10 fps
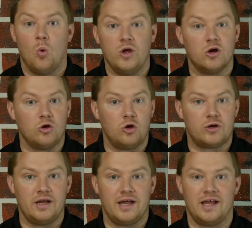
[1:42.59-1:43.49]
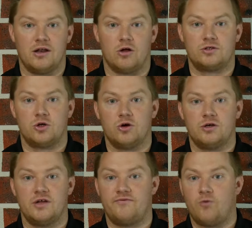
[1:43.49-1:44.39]
We are looking at an
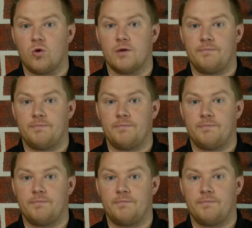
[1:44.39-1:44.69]
alternative for our